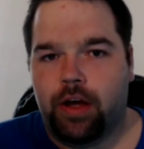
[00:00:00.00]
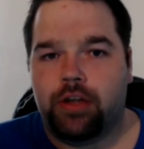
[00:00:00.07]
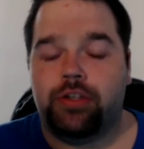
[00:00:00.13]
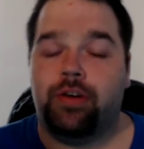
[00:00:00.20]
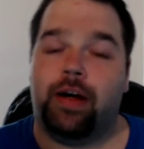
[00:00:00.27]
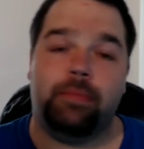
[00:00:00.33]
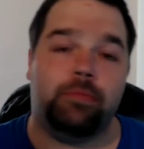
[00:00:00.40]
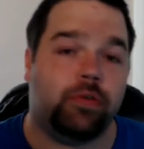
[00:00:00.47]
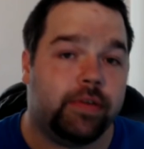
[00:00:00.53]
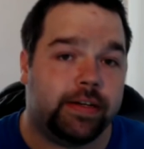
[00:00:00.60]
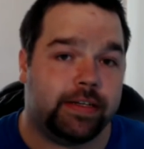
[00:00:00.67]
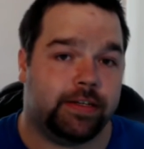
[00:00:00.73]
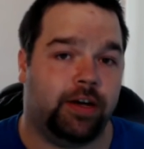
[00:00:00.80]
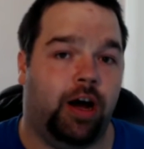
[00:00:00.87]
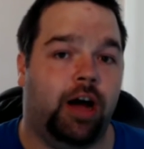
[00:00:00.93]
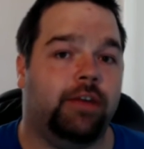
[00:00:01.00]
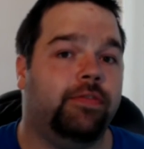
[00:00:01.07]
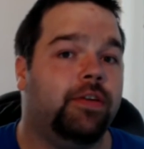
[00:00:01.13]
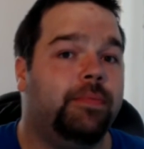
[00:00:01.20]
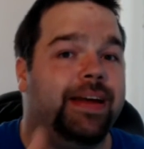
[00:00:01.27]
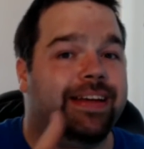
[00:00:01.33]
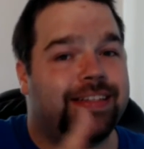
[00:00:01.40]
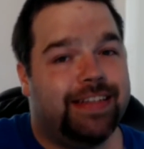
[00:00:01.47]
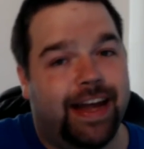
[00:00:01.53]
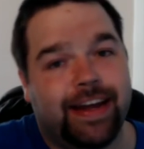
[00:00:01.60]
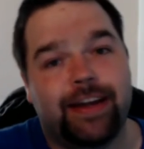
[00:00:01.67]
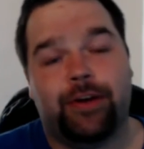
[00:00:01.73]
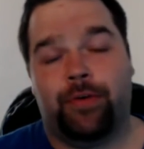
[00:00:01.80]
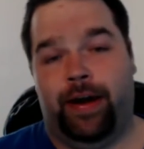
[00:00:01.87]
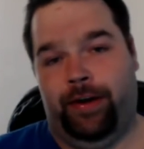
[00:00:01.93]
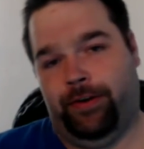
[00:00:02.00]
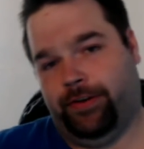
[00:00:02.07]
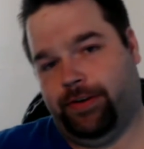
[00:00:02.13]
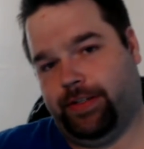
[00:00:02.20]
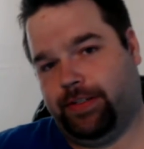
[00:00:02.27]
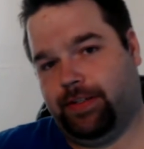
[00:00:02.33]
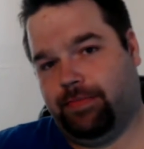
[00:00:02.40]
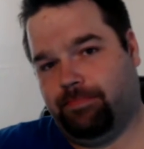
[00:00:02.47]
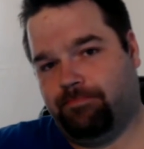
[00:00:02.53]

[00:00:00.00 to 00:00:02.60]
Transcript: So I'm going to talk from a second grader's